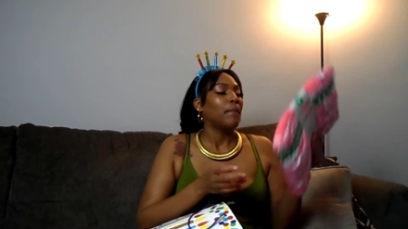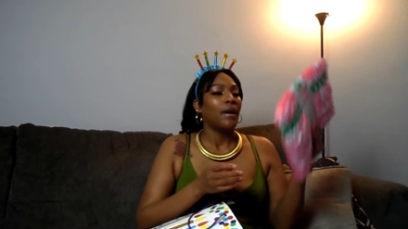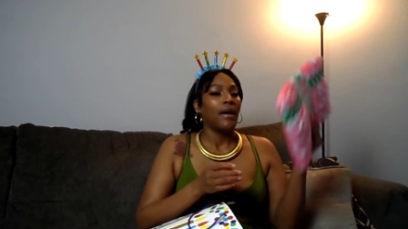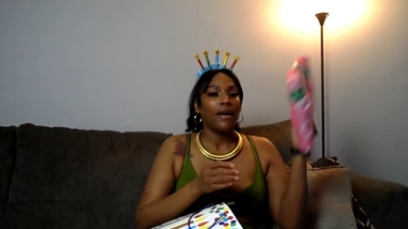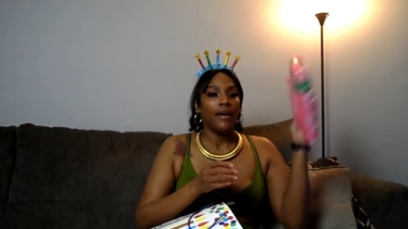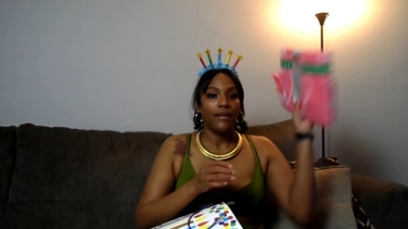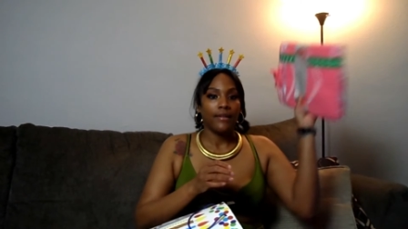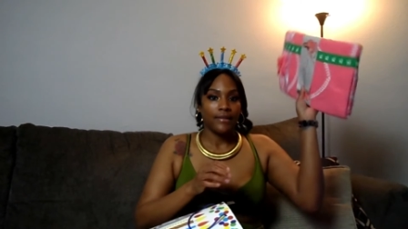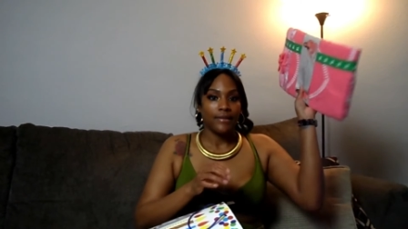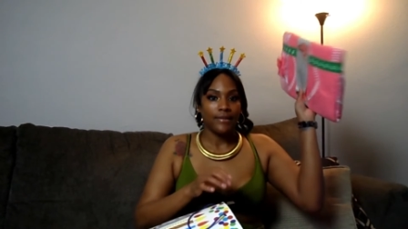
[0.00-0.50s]

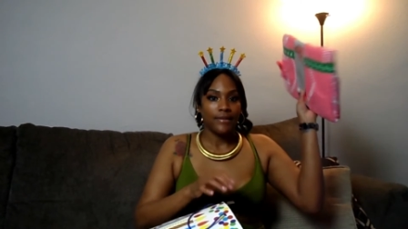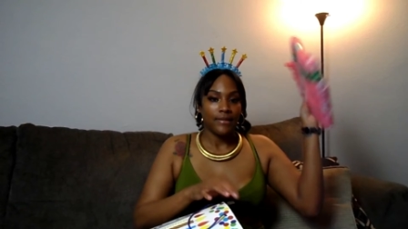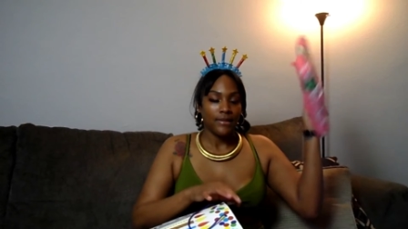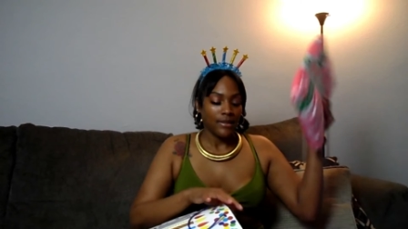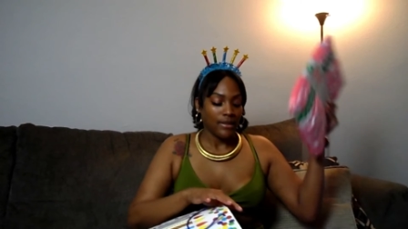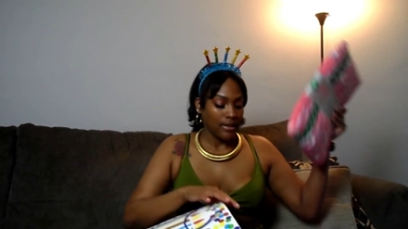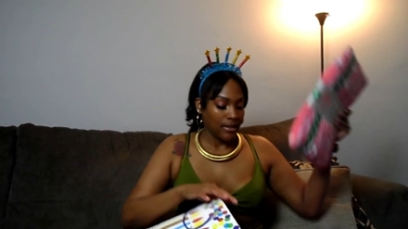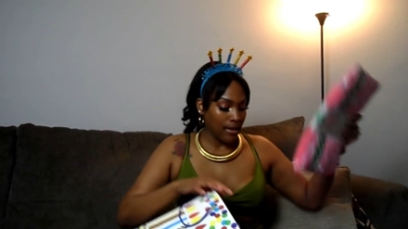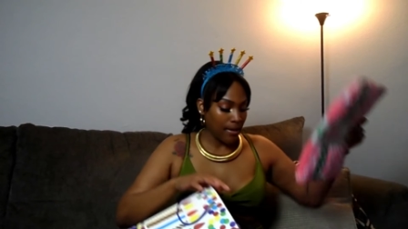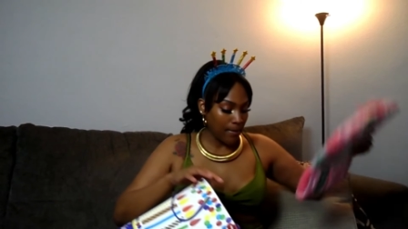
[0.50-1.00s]
But
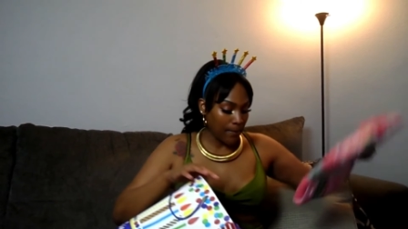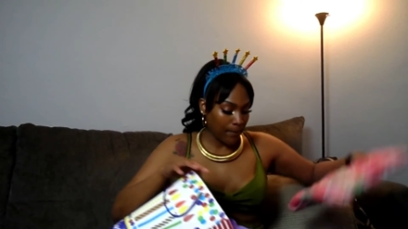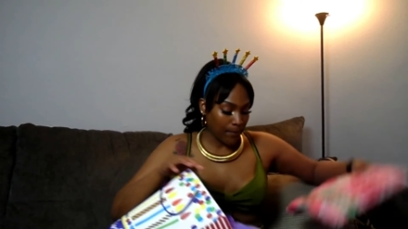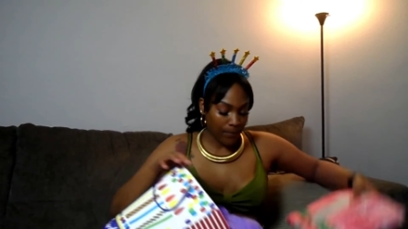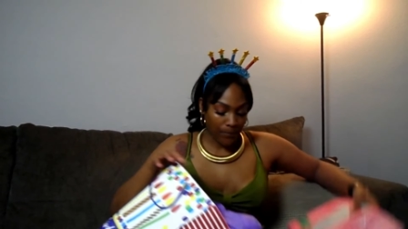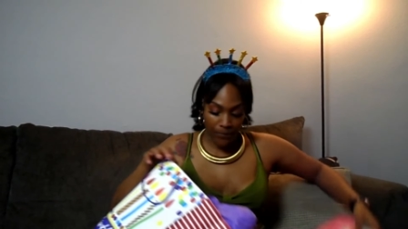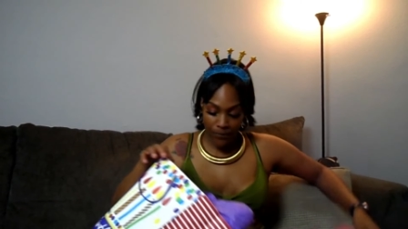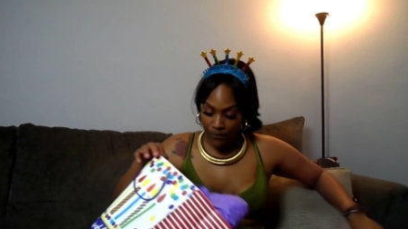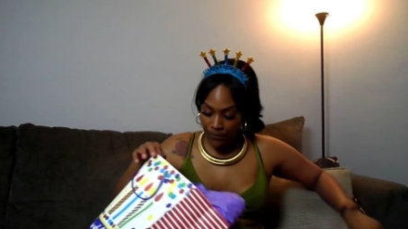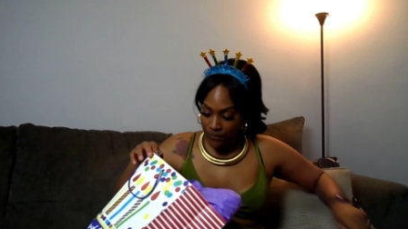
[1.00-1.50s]
yep,
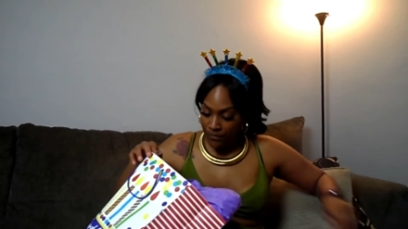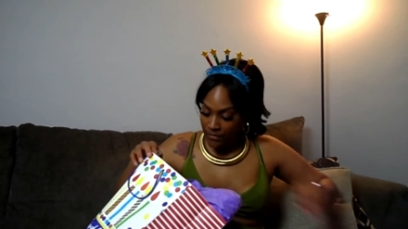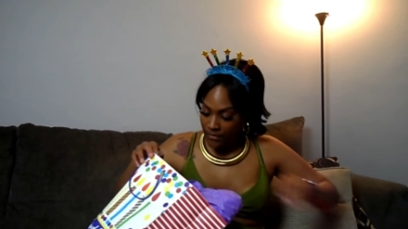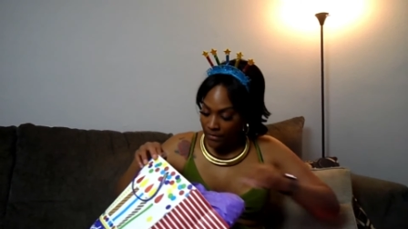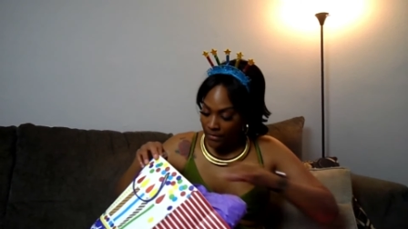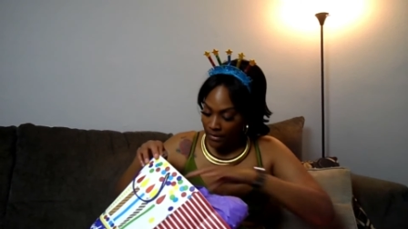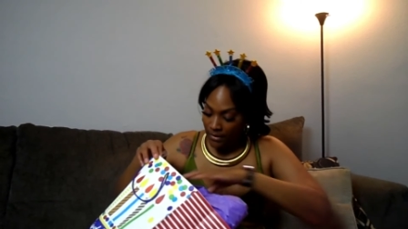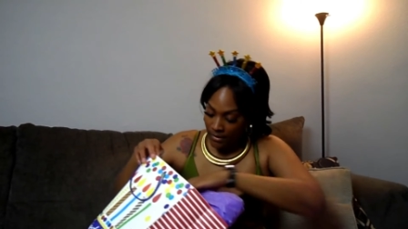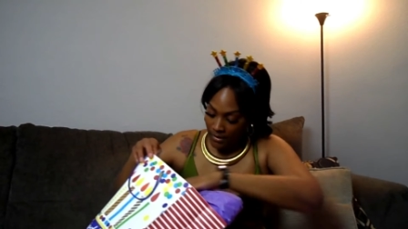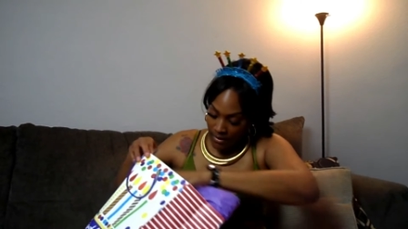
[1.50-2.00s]

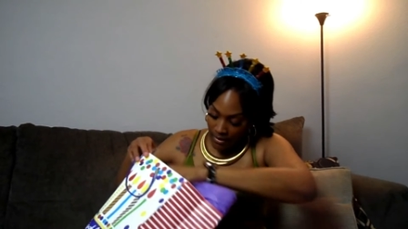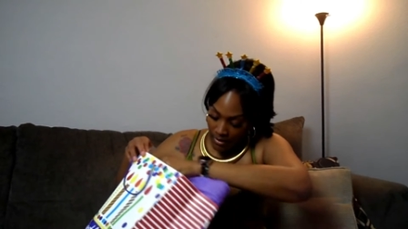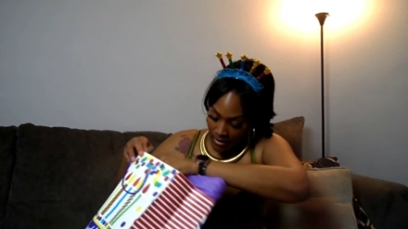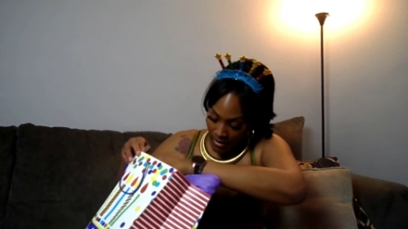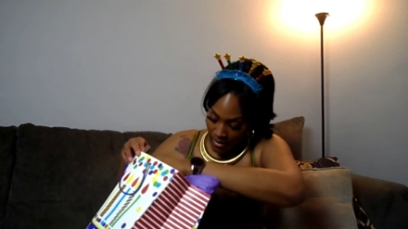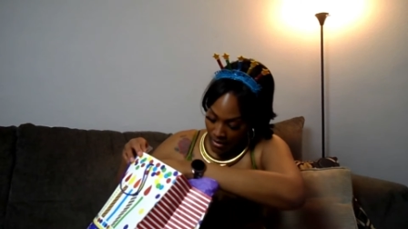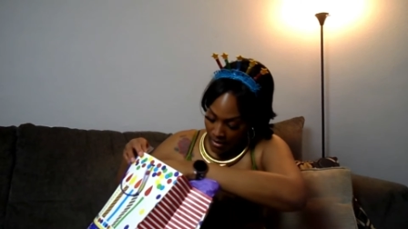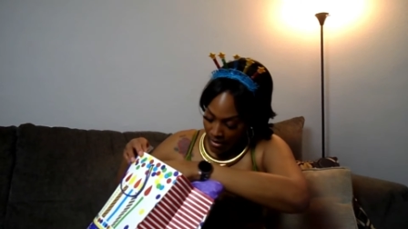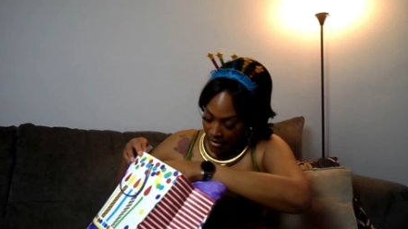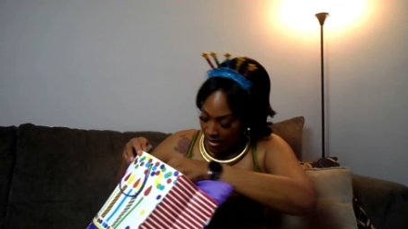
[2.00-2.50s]

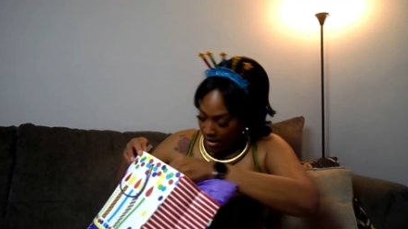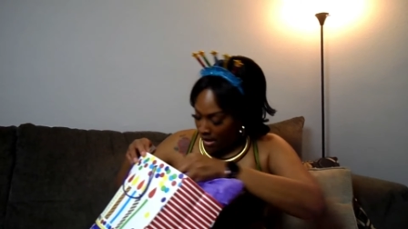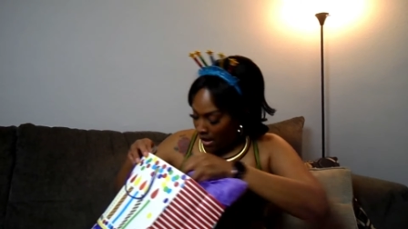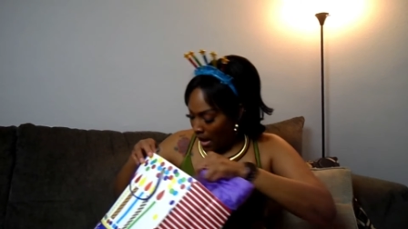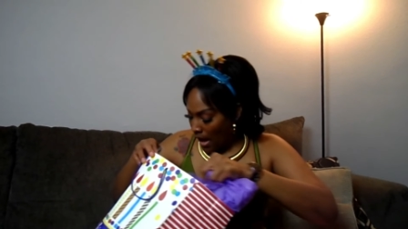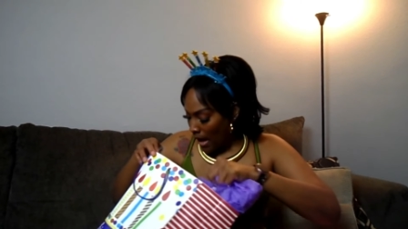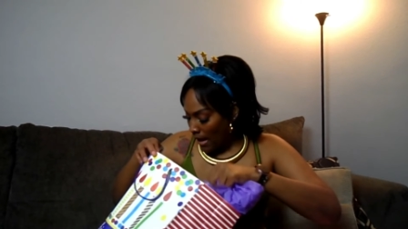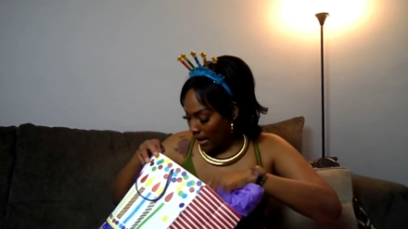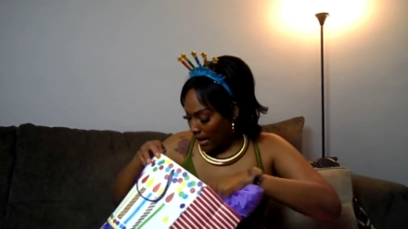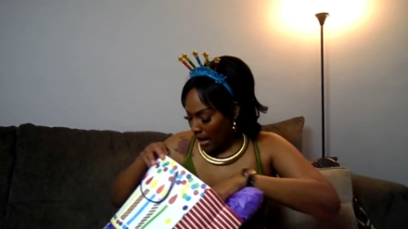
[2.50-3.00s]

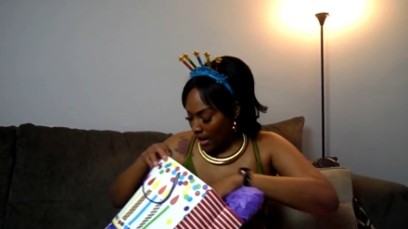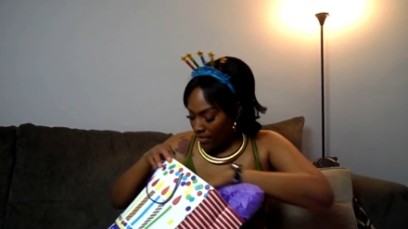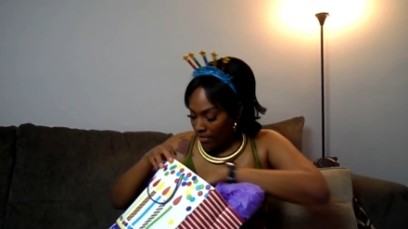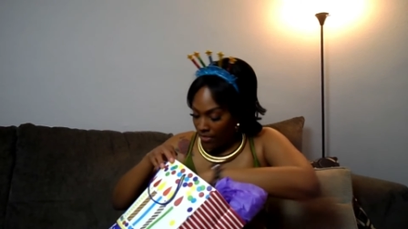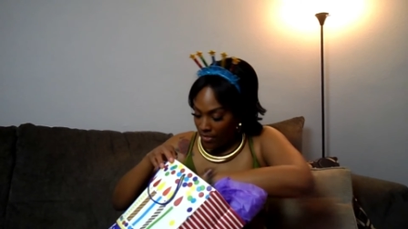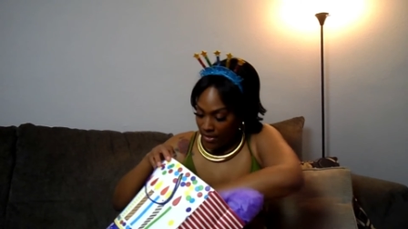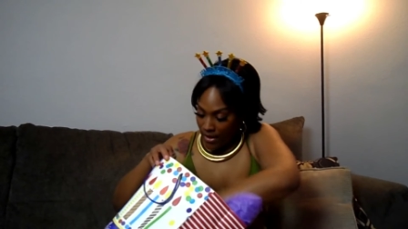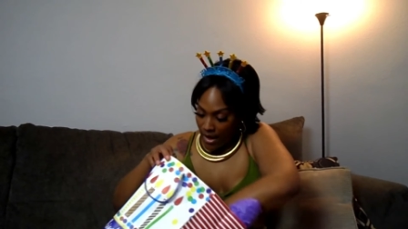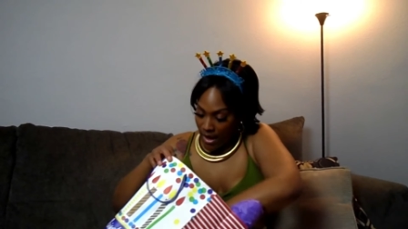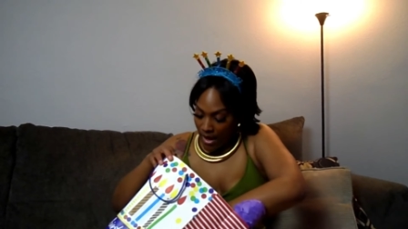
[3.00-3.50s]
I got
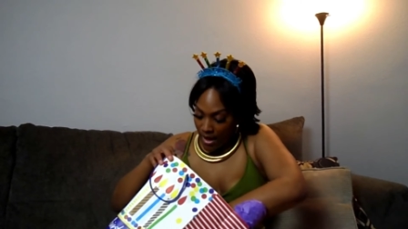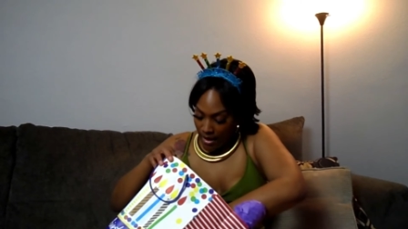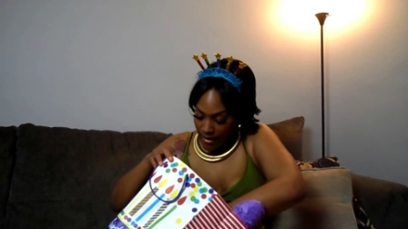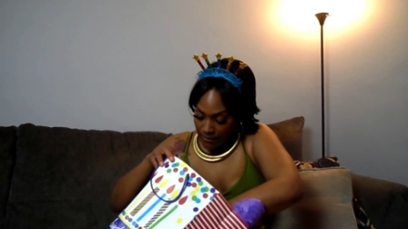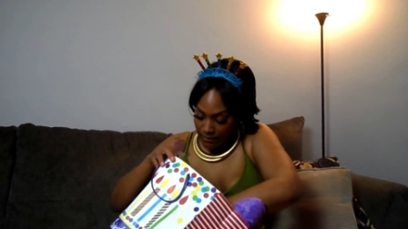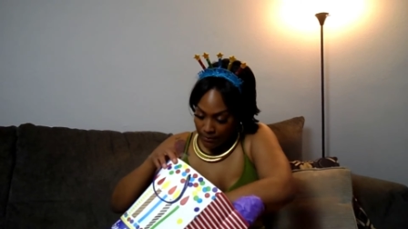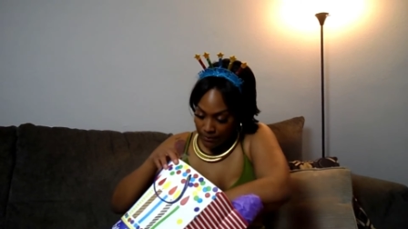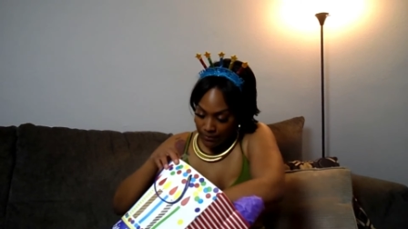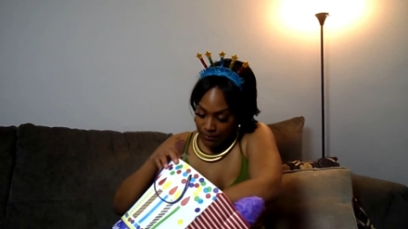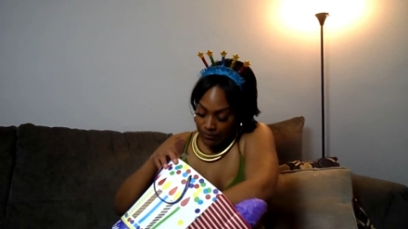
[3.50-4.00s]

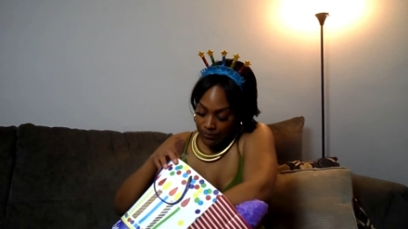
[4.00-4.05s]
that.